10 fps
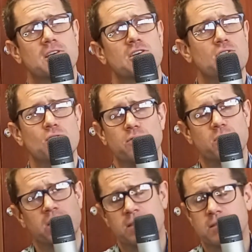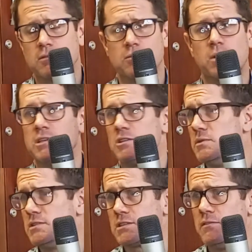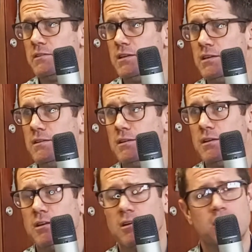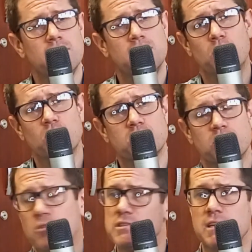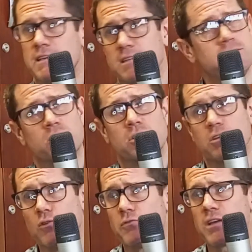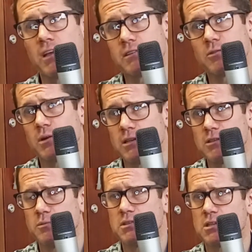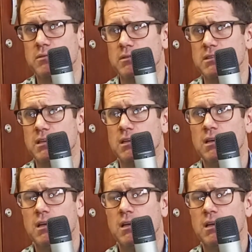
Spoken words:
a cure for cancer waiting to be discovered there. I'm also not saying there's not a cure for cancer waiting to be discovered there.